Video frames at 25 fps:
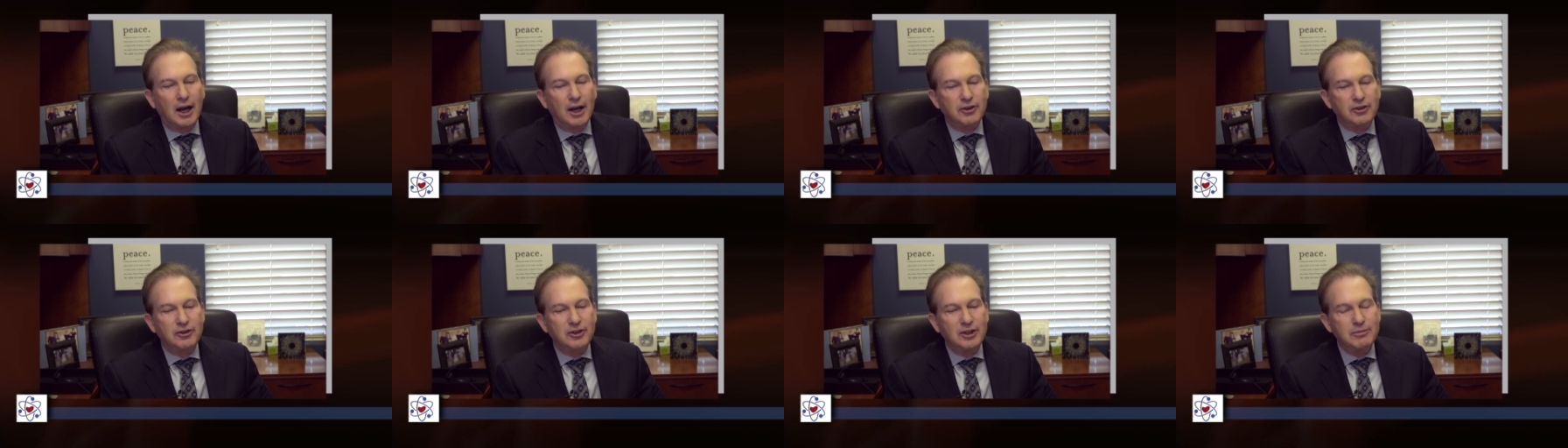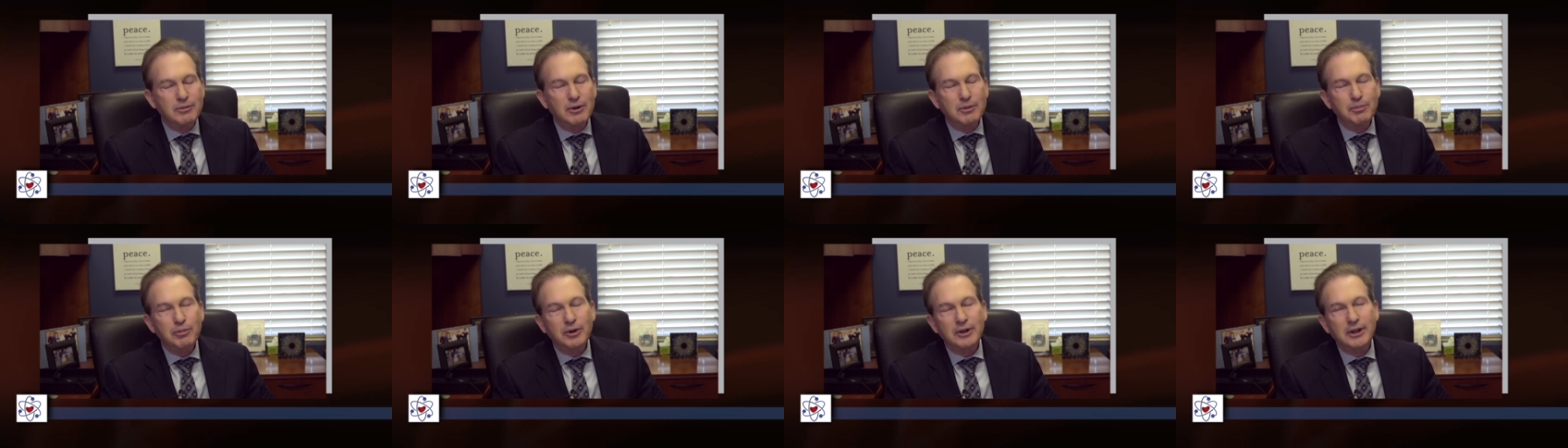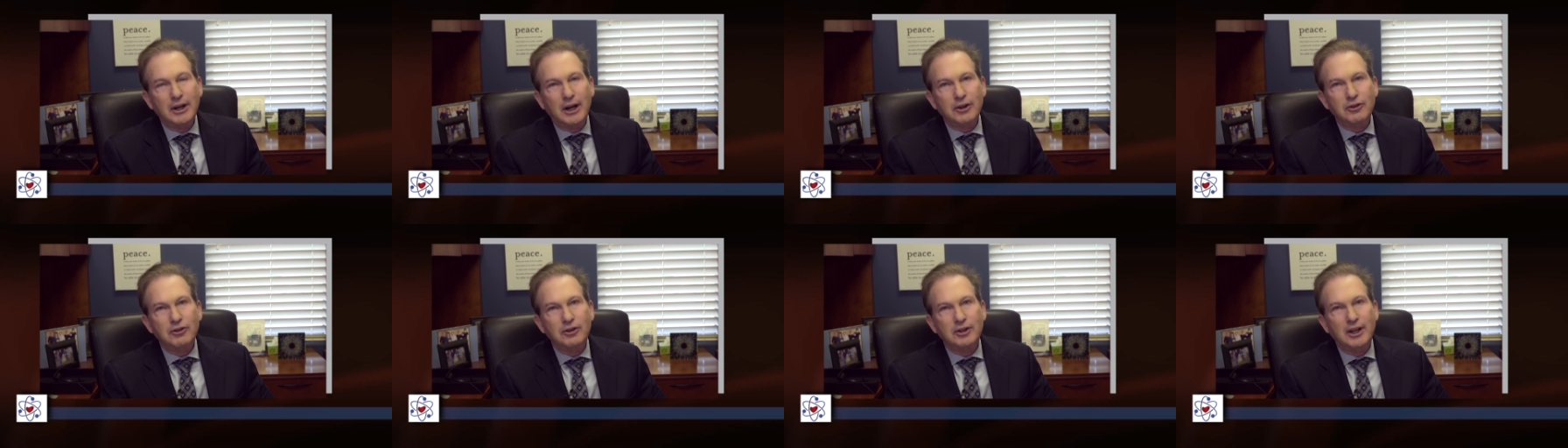Semen
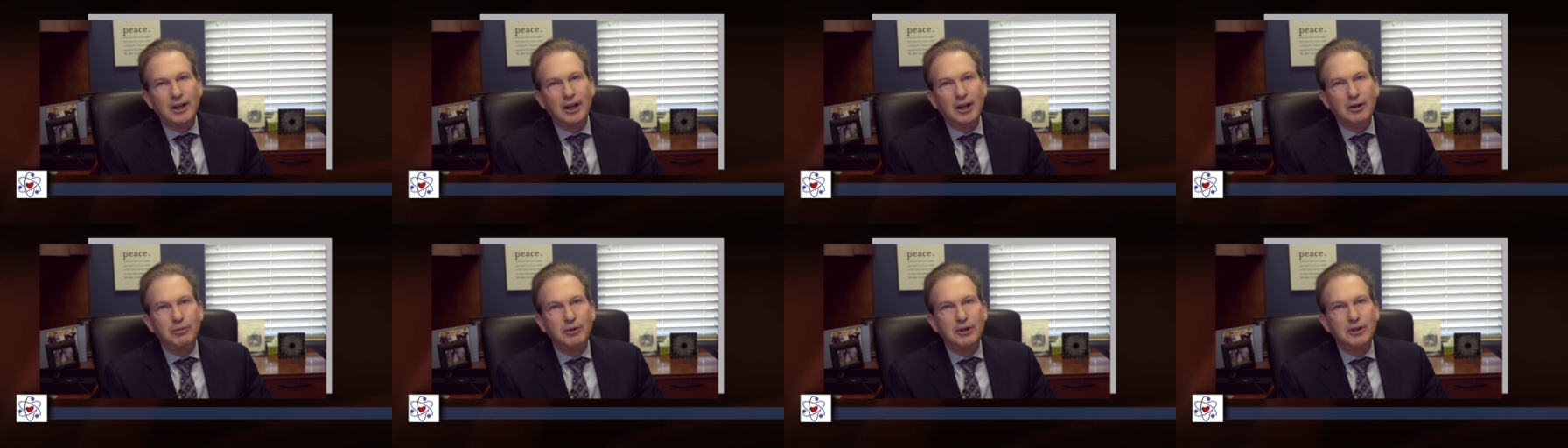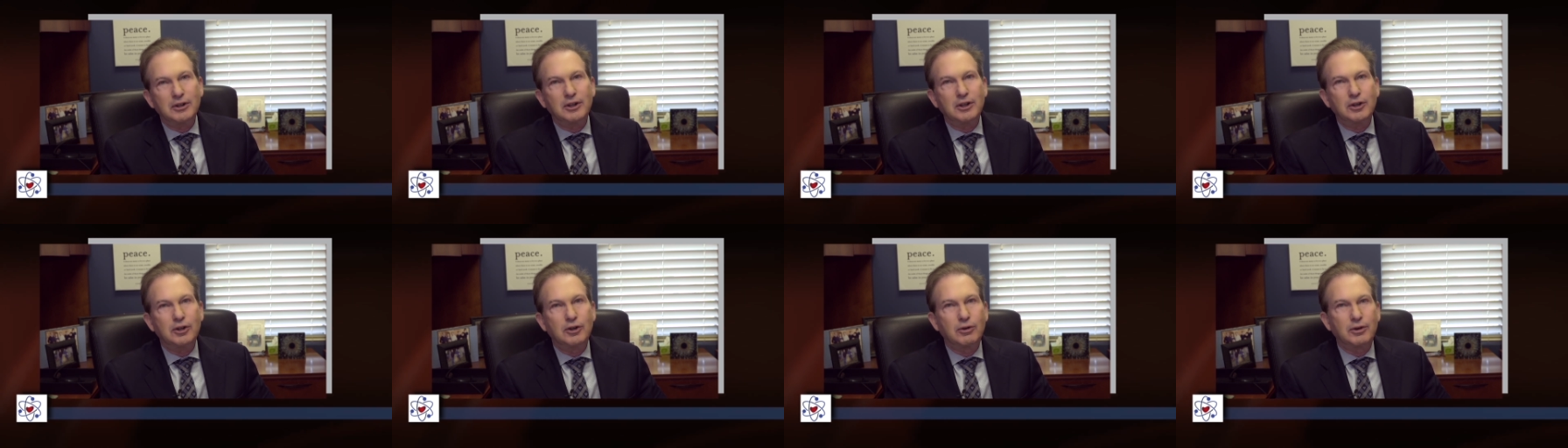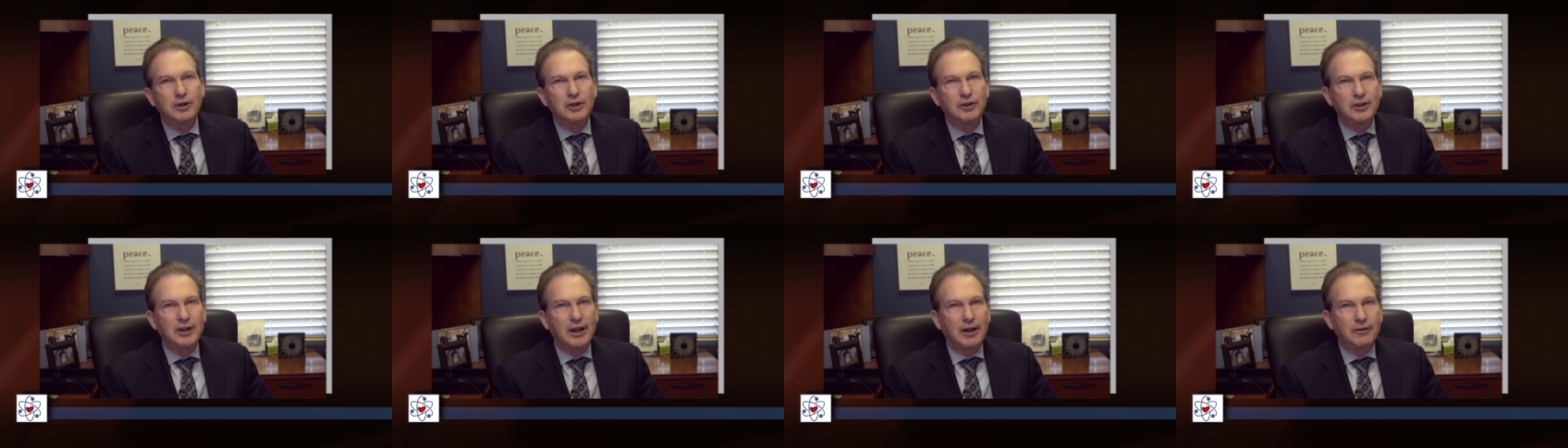production can be
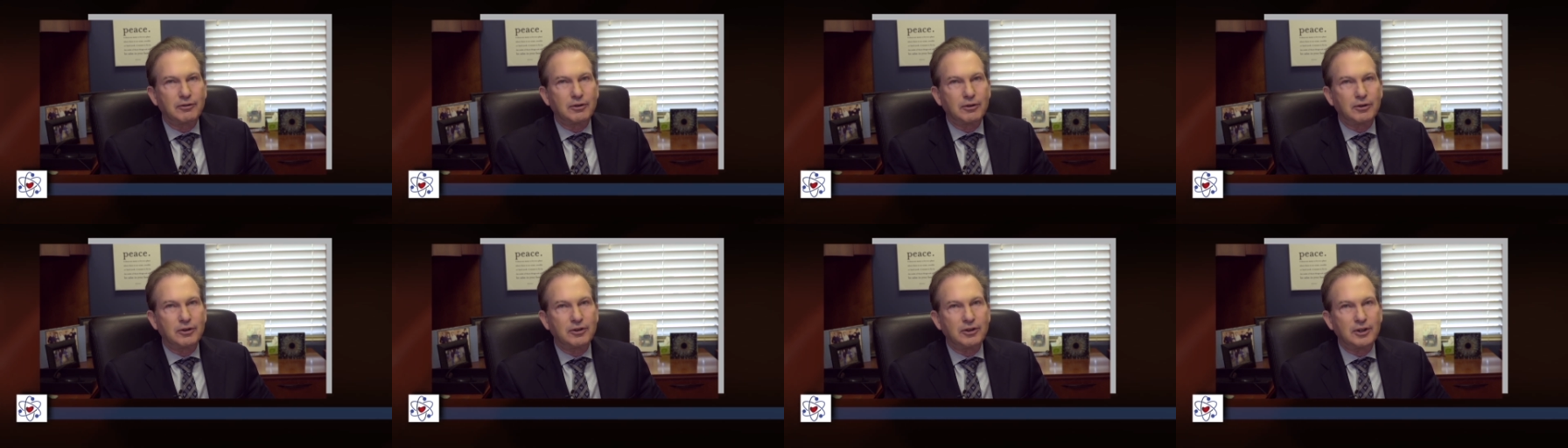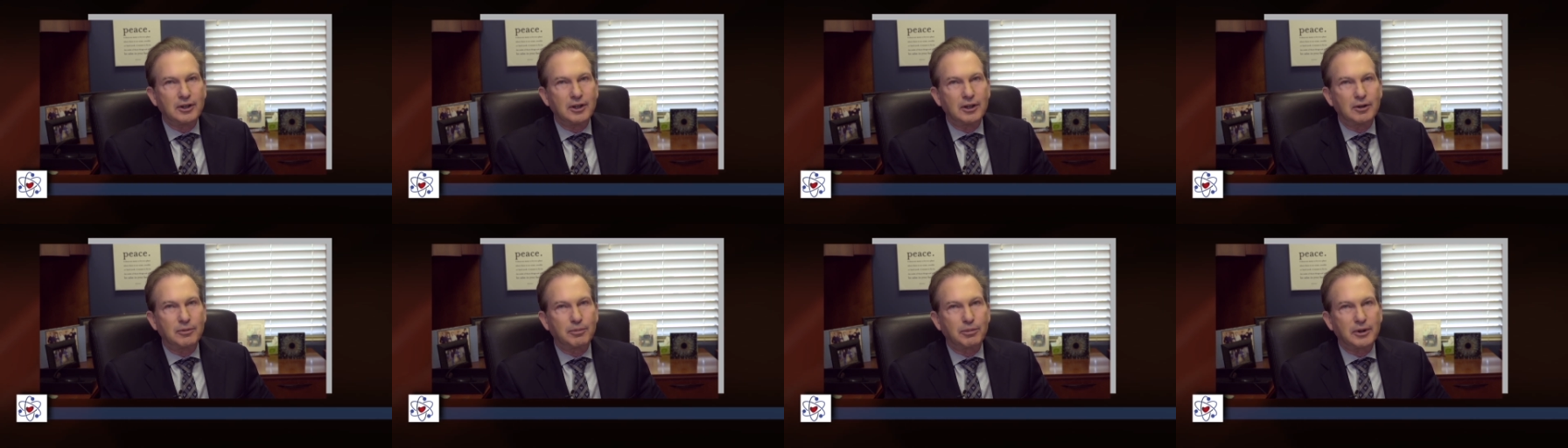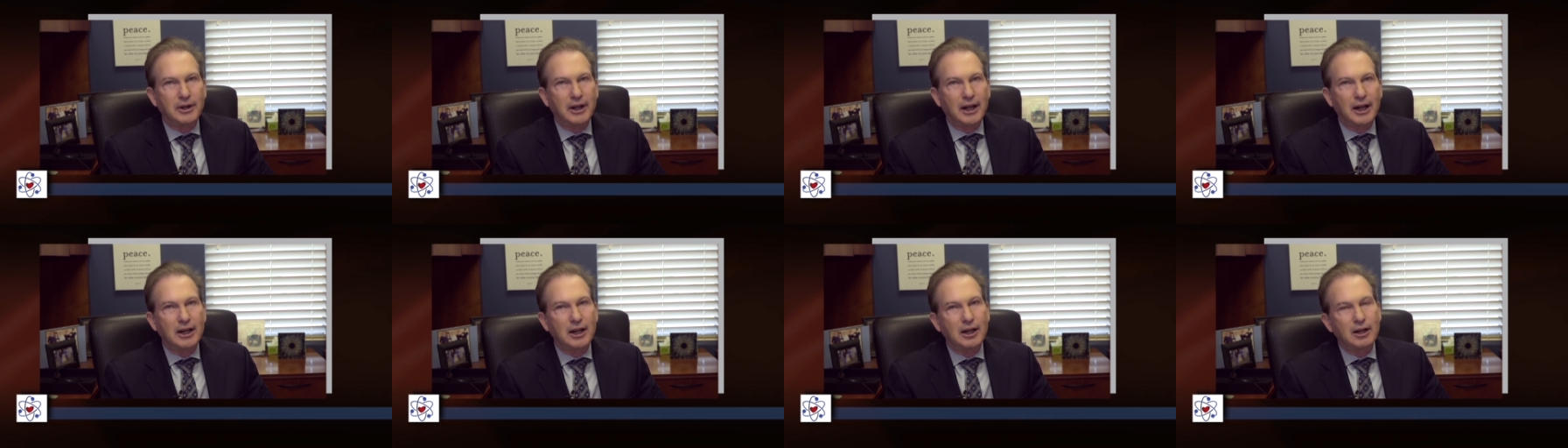decreased after a seed
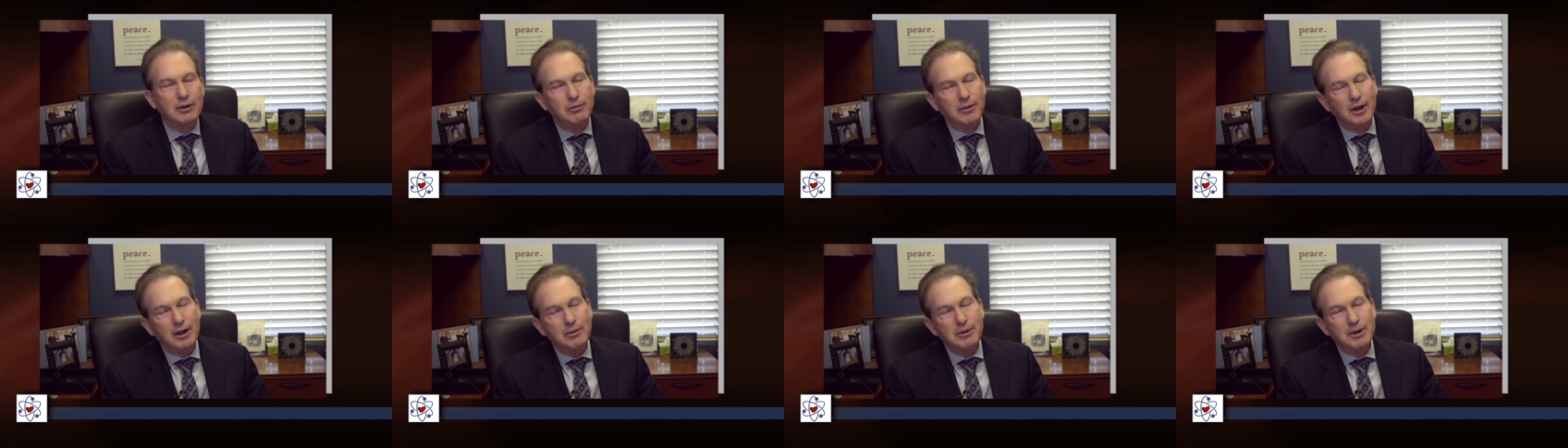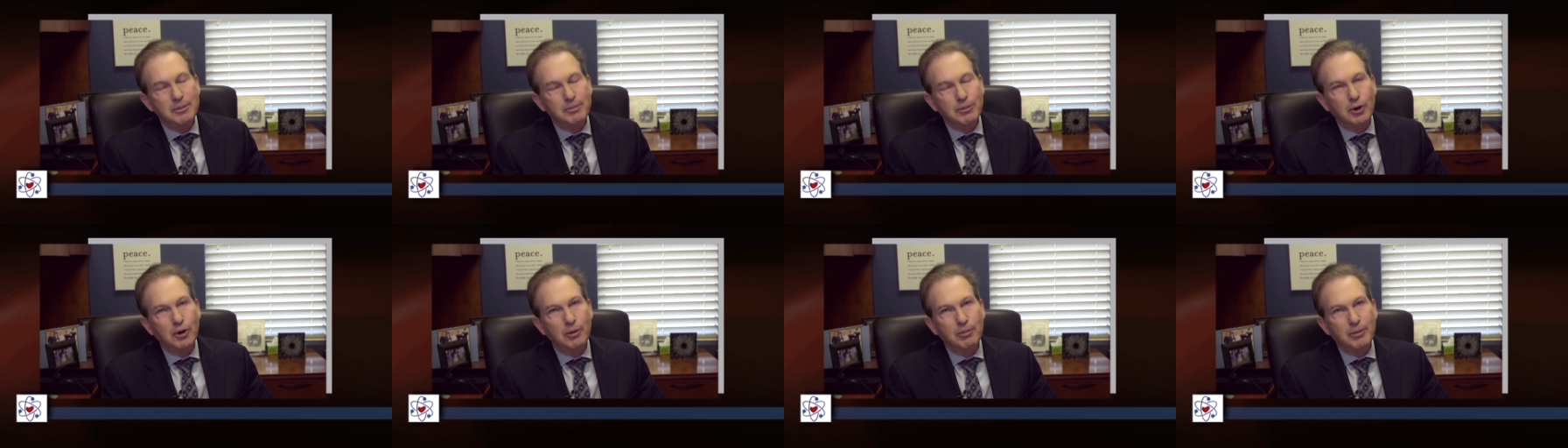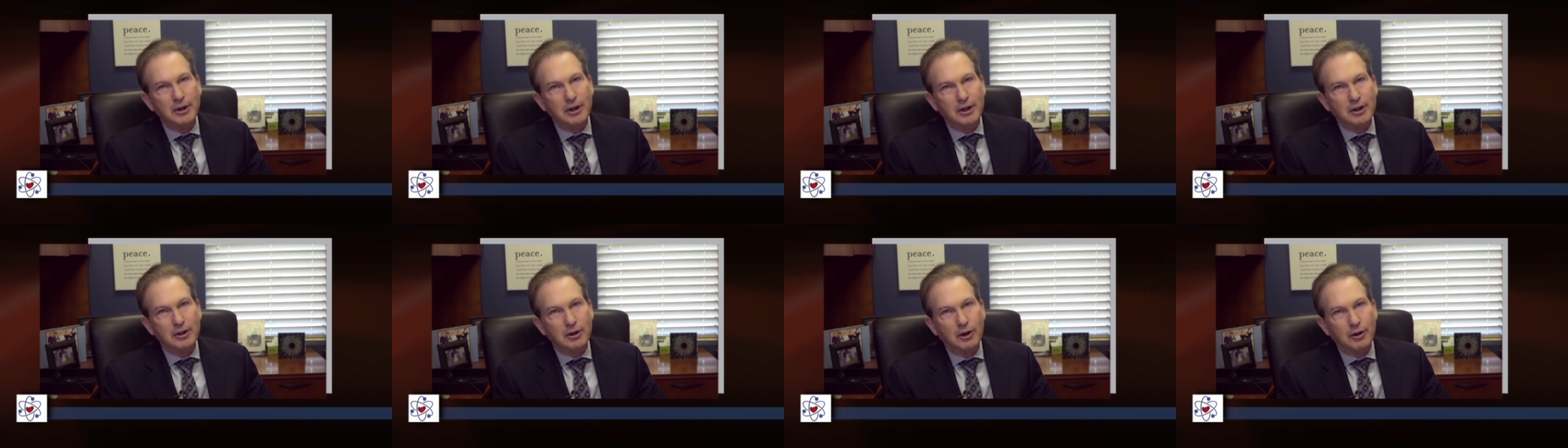implant, and it may be permanent,